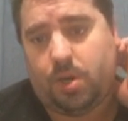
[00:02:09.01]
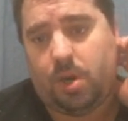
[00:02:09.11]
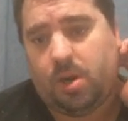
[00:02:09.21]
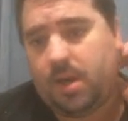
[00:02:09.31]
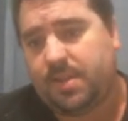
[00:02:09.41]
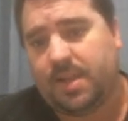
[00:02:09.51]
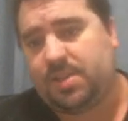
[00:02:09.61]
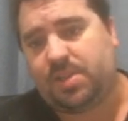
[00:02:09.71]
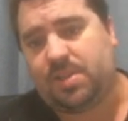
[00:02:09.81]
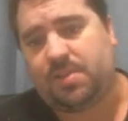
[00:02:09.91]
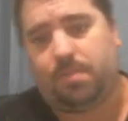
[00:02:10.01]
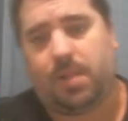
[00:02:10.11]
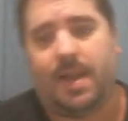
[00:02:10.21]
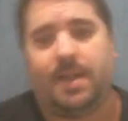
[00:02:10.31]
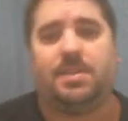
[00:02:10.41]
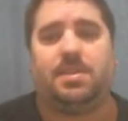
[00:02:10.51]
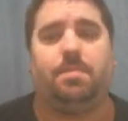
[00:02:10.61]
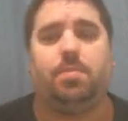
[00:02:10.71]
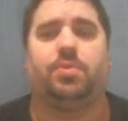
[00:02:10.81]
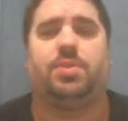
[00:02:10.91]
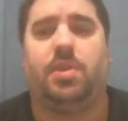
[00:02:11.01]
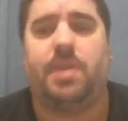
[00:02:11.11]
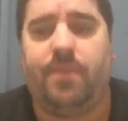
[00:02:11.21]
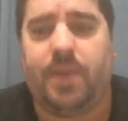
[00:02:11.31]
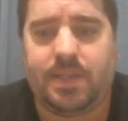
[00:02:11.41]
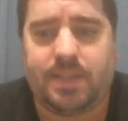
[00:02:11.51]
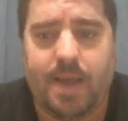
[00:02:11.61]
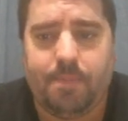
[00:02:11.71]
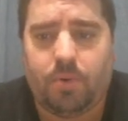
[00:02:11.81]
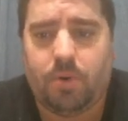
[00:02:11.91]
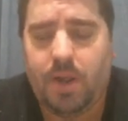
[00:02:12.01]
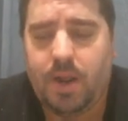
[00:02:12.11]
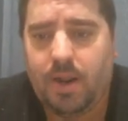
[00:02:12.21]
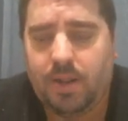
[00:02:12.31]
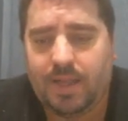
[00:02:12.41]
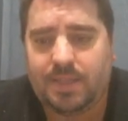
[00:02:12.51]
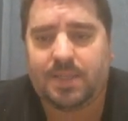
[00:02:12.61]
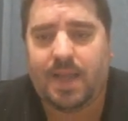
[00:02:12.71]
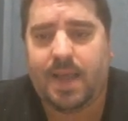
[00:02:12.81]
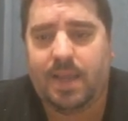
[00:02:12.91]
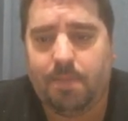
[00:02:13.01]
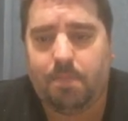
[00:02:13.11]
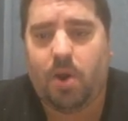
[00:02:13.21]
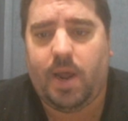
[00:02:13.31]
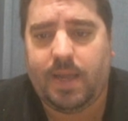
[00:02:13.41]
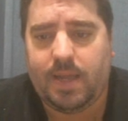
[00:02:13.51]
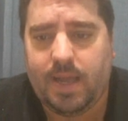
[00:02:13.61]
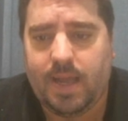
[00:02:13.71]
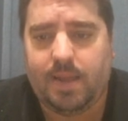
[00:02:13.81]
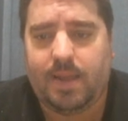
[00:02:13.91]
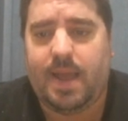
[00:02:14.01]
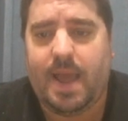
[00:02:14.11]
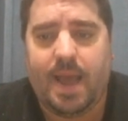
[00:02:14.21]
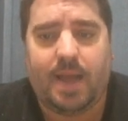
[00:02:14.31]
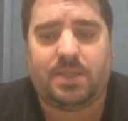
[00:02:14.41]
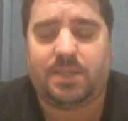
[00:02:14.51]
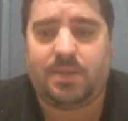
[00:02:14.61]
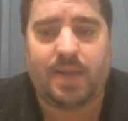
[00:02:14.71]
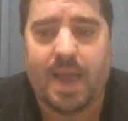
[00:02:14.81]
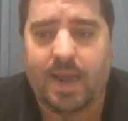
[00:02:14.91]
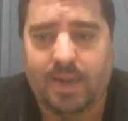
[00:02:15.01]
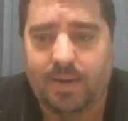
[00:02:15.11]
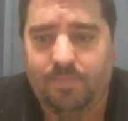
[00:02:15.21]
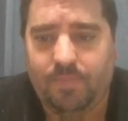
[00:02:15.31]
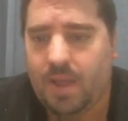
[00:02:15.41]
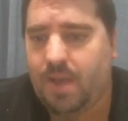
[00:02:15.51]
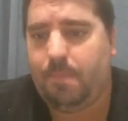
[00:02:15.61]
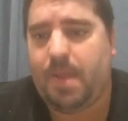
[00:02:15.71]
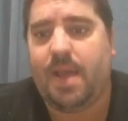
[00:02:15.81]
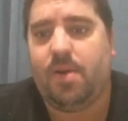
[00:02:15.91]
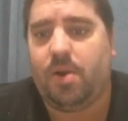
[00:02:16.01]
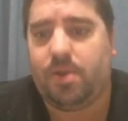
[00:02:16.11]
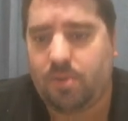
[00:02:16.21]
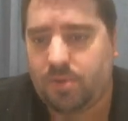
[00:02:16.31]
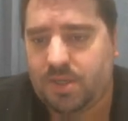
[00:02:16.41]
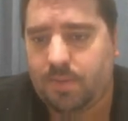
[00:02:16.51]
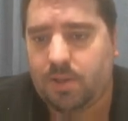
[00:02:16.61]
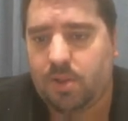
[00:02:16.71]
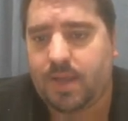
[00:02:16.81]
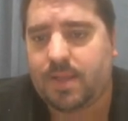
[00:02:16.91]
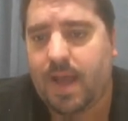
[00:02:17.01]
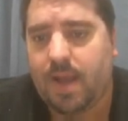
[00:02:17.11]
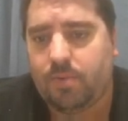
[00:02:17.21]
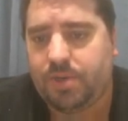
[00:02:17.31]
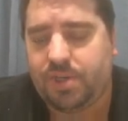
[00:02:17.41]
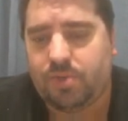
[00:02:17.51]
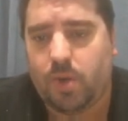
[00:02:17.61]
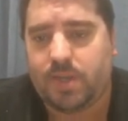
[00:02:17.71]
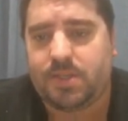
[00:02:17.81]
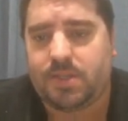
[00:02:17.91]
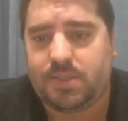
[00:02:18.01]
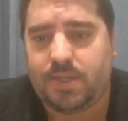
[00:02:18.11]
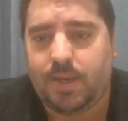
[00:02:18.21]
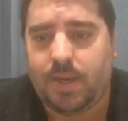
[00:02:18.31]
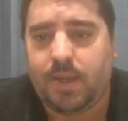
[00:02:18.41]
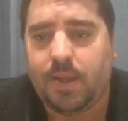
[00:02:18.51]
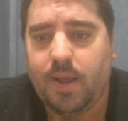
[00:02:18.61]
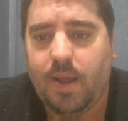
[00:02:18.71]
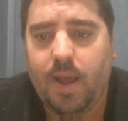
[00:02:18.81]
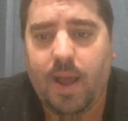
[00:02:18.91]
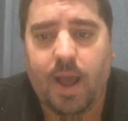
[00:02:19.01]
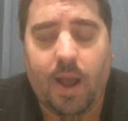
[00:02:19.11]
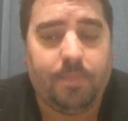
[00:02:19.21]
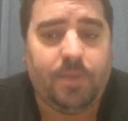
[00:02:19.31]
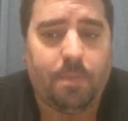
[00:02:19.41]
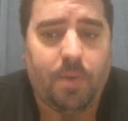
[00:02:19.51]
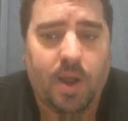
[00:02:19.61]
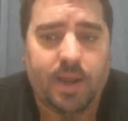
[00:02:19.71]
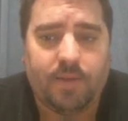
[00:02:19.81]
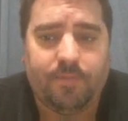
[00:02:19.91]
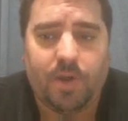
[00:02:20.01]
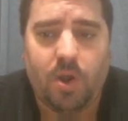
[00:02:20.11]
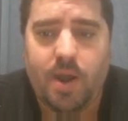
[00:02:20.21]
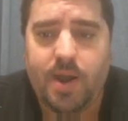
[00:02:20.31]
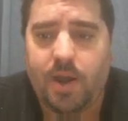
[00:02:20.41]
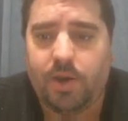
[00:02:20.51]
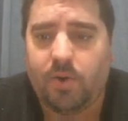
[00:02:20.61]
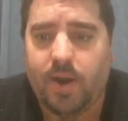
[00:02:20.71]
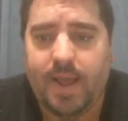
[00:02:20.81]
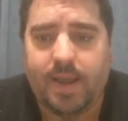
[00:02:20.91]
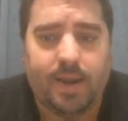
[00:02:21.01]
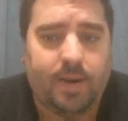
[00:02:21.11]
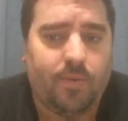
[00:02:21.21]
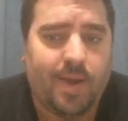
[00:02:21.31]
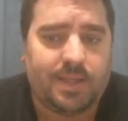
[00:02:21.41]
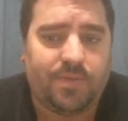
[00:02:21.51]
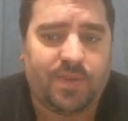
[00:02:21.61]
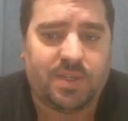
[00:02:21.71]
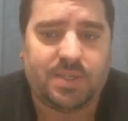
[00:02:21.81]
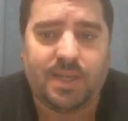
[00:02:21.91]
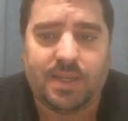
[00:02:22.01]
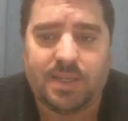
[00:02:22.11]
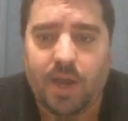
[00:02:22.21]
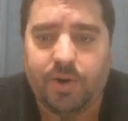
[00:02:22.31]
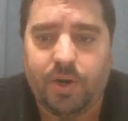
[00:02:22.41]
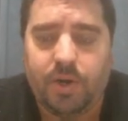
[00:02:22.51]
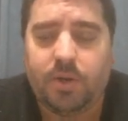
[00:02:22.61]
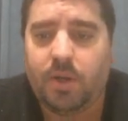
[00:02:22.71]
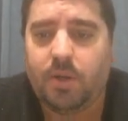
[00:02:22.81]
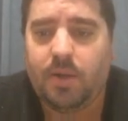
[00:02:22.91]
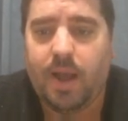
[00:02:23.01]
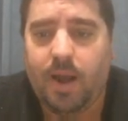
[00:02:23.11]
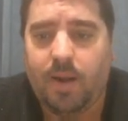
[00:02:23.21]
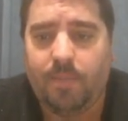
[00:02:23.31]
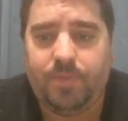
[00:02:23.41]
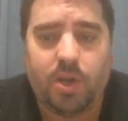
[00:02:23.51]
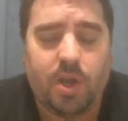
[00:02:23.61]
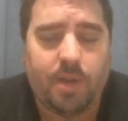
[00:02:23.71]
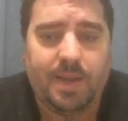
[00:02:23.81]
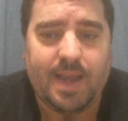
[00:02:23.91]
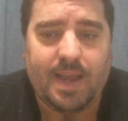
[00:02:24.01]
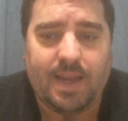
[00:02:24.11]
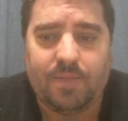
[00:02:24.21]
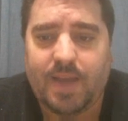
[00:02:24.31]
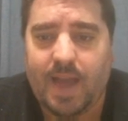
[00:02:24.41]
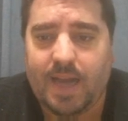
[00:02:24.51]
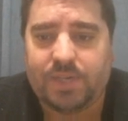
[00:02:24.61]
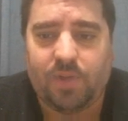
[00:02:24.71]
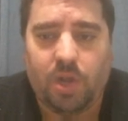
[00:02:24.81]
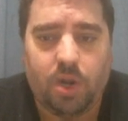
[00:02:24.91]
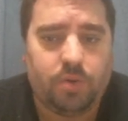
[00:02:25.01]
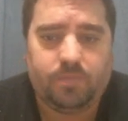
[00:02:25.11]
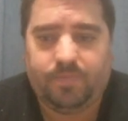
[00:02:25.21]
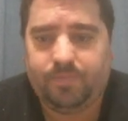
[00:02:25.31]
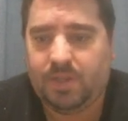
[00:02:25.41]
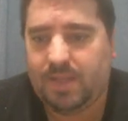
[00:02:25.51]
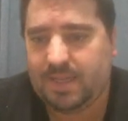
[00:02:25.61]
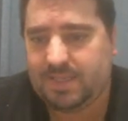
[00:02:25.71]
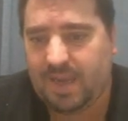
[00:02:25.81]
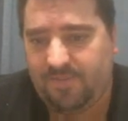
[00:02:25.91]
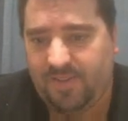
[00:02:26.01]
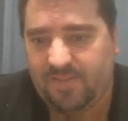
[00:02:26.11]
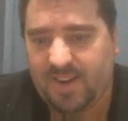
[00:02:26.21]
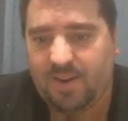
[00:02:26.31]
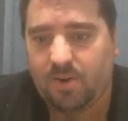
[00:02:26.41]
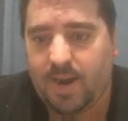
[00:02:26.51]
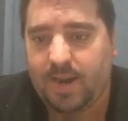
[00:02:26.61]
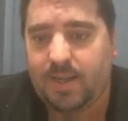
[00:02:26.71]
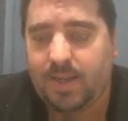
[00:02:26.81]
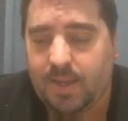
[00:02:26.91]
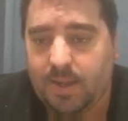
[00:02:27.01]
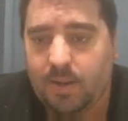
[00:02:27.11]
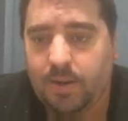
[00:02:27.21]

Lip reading: All right, that's just plain and simple. So I'll give you an example. Let's say you're buying a house out in Penrith or something like that, which is Western Sydney. You're buying it for 900 grand and it rents for 600. You're going to be negative cash flow, let's say 15 grand a year.